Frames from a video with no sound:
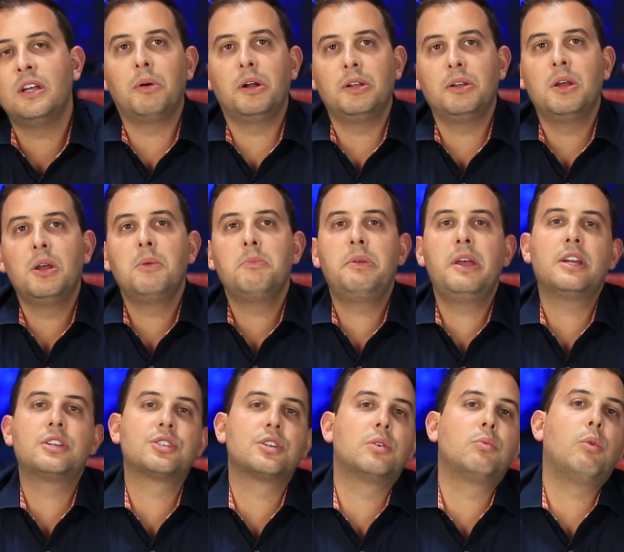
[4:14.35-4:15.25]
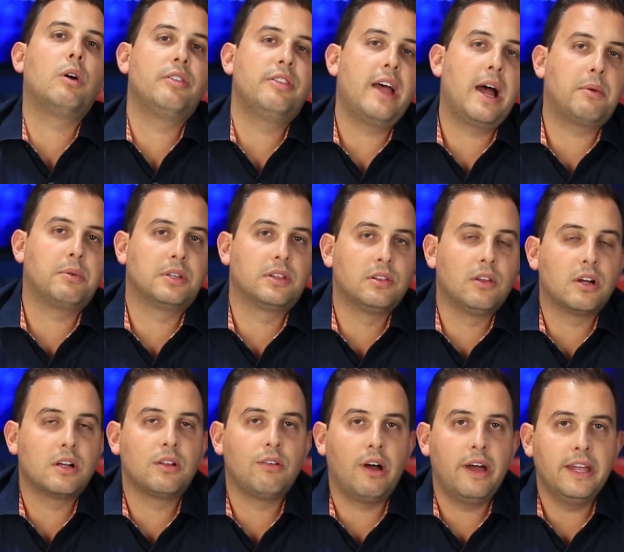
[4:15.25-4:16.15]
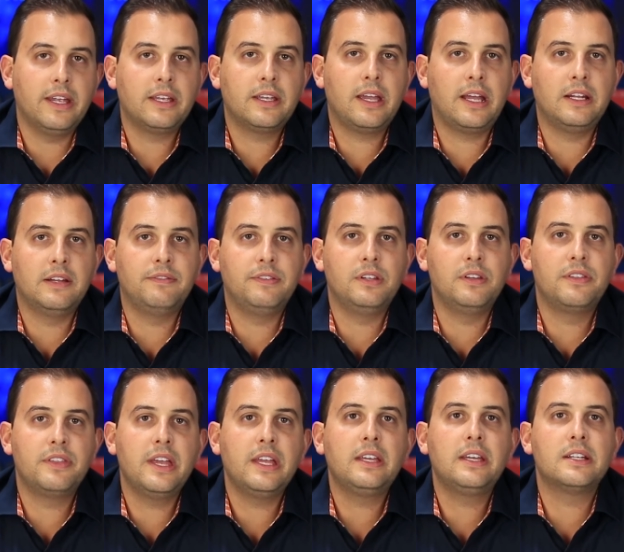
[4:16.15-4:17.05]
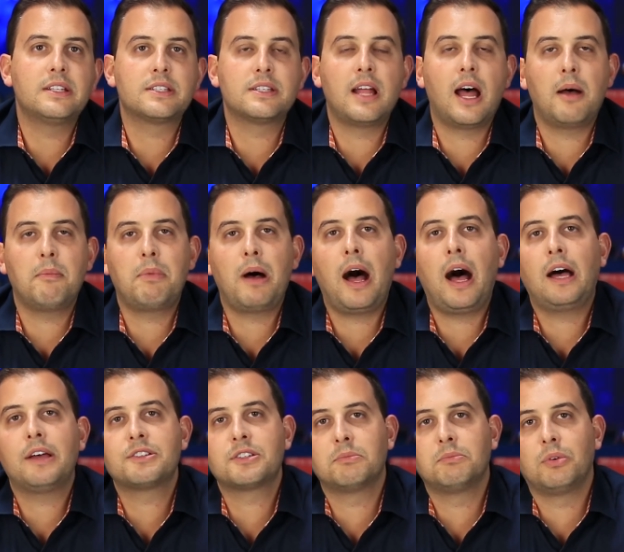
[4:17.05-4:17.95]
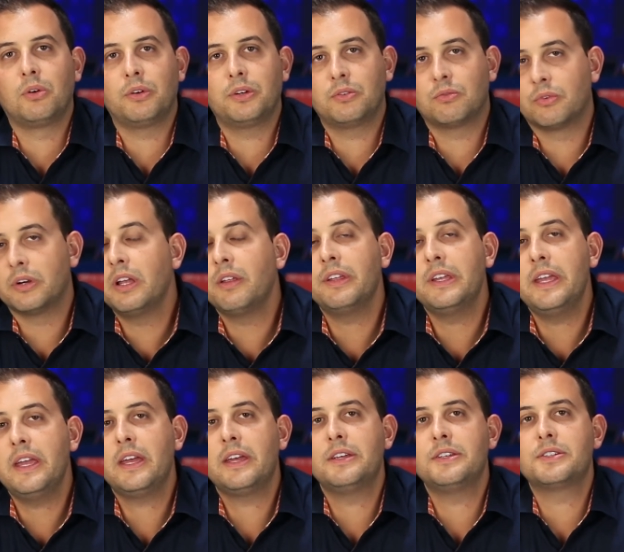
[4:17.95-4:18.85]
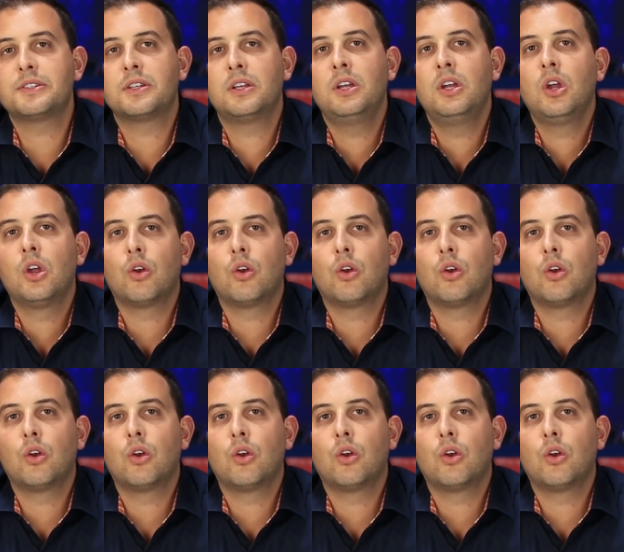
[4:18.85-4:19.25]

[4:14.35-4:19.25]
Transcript: But picture what that would look like. And if you think it's not possible, it really is.